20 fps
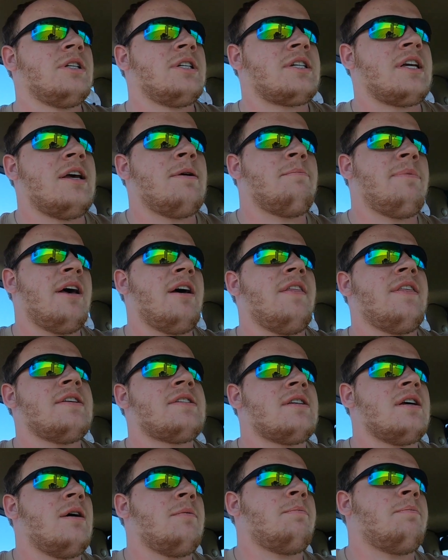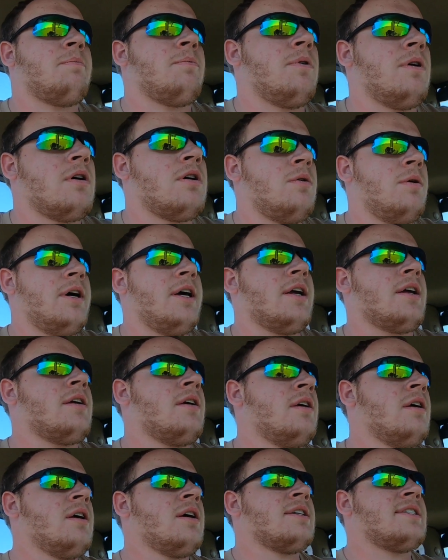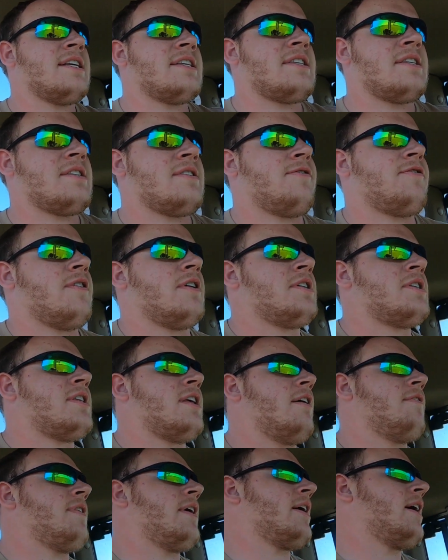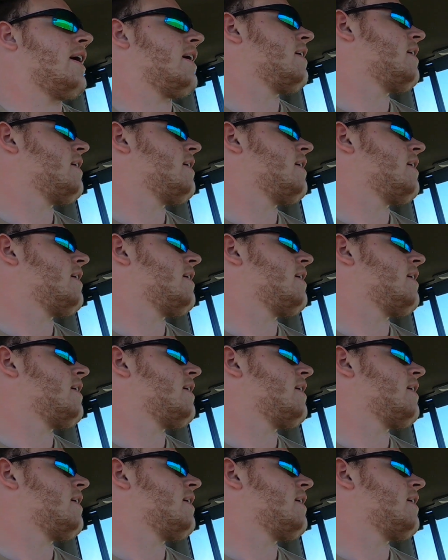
just gonna bail this up real quick. This is the first stuff that got